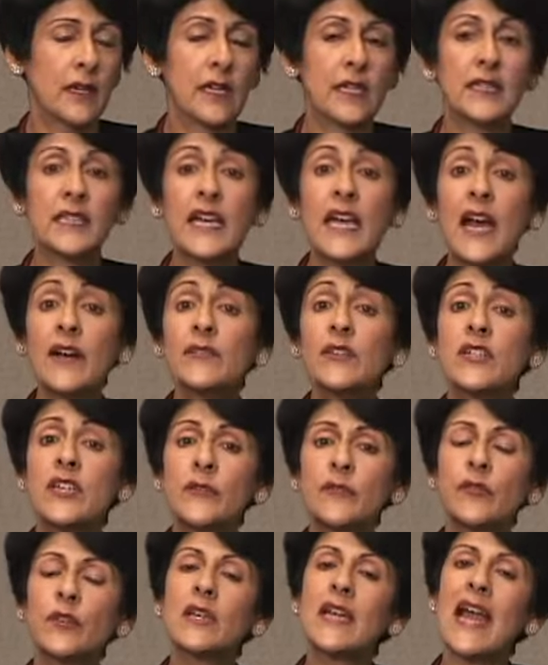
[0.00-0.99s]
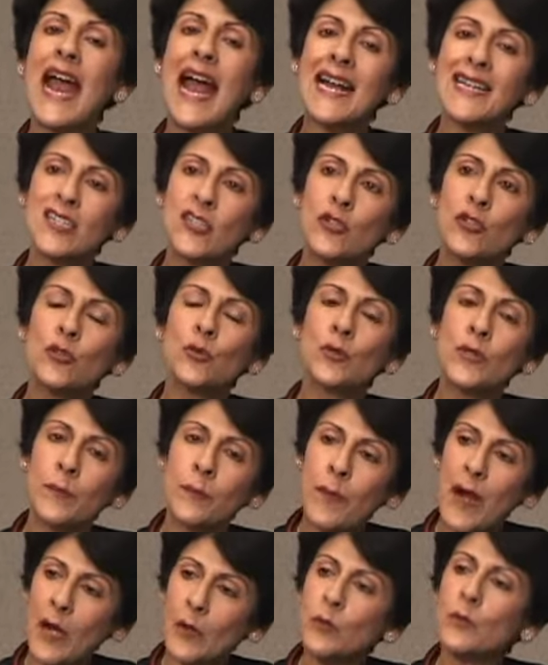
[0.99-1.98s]
they have a different attitude
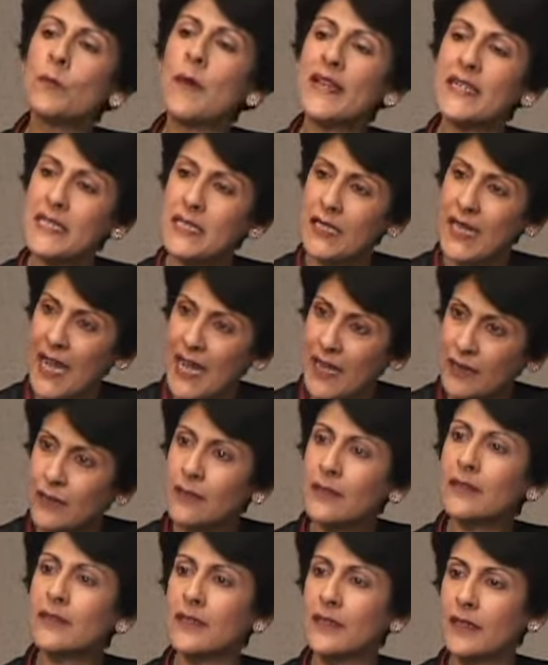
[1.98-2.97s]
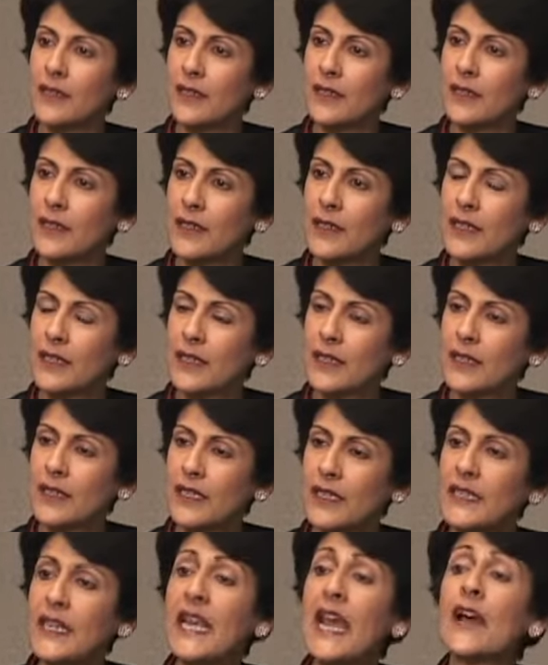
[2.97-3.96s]
about mental health,
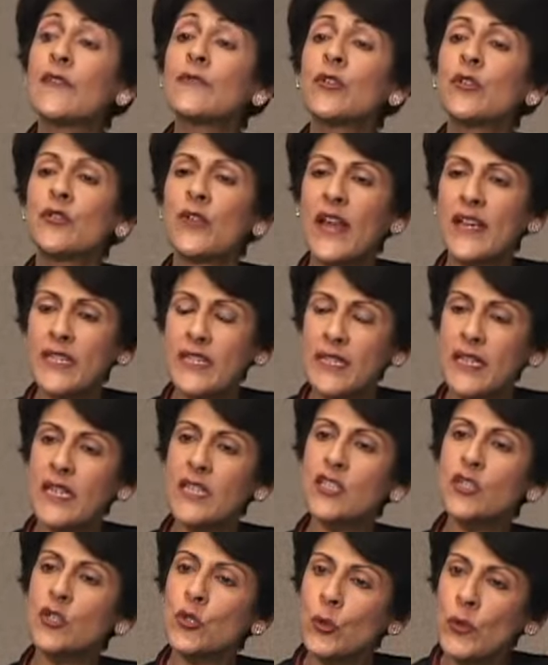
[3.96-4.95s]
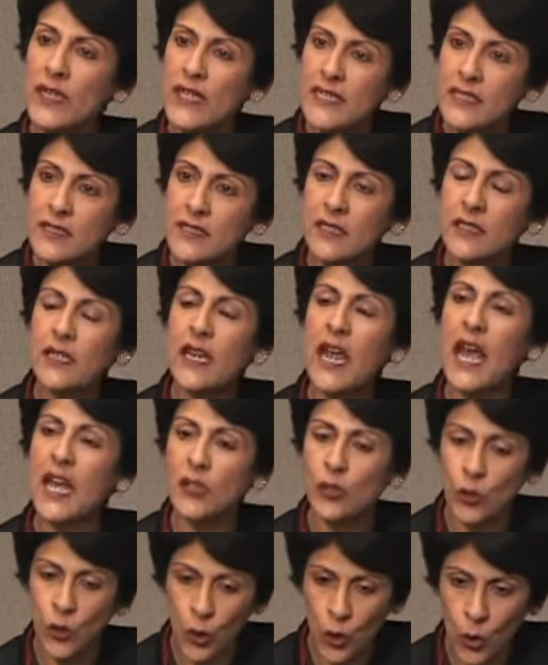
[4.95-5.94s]
they have a readiness to listen
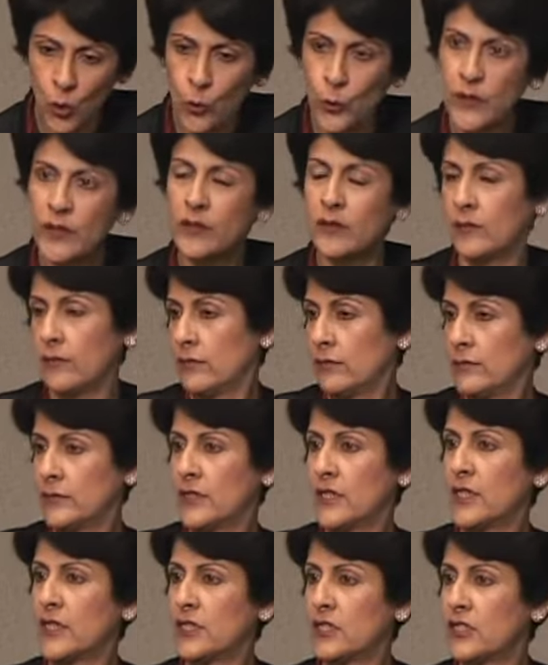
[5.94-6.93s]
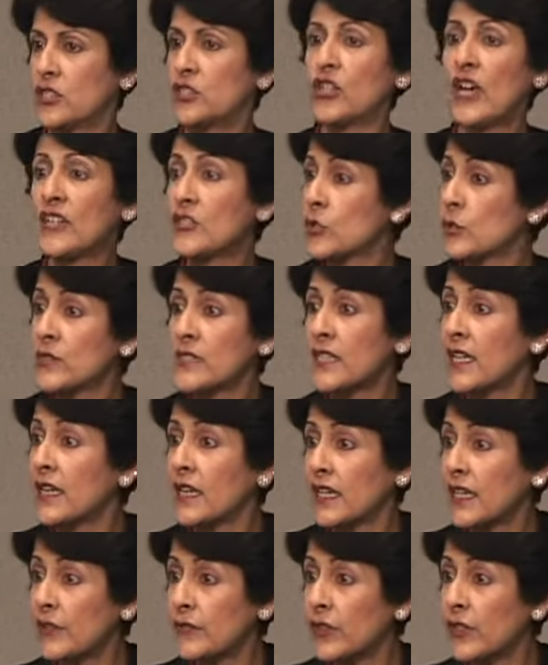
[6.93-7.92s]
and go with the suggestions that are
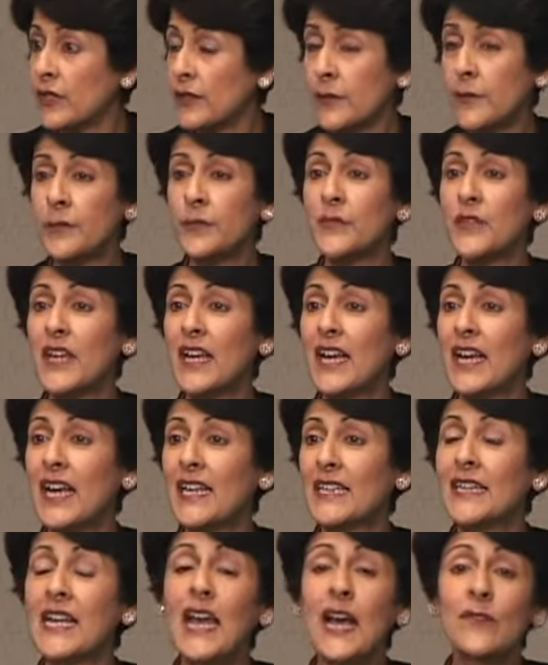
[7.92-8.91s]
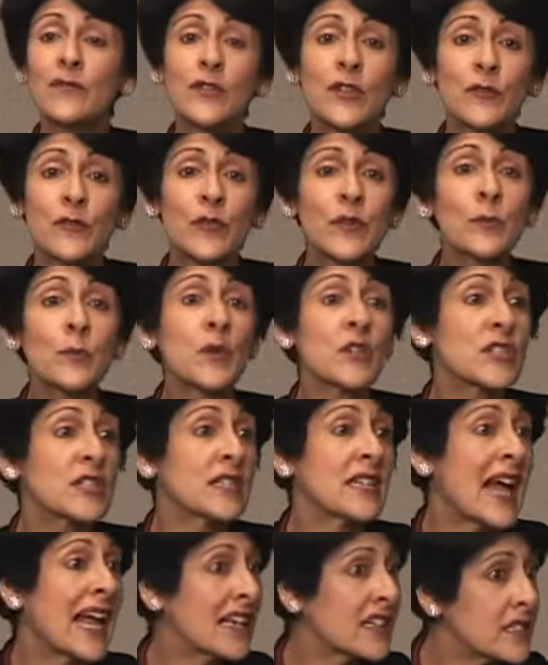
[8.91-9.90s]
given, they have different
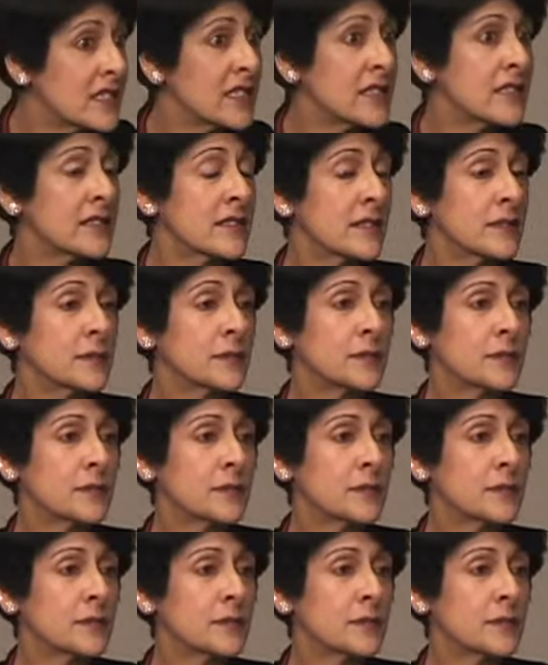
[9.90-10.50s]
personalities,